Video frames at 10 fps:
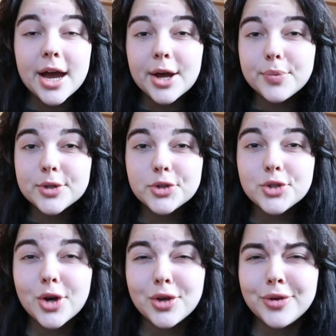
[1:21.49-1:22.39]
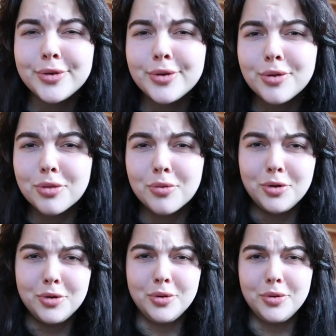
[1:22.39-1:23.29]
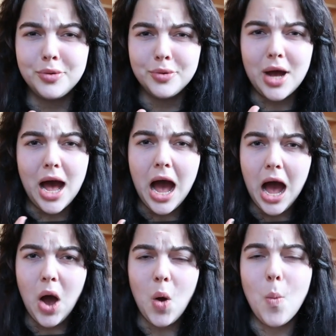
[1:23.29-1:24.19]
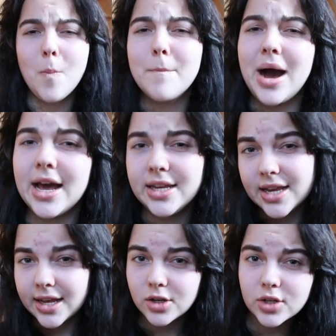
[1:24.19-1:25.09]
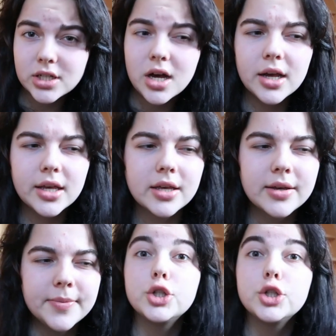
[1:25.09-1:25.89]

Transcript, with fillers: I want to talk you through how my day looked like.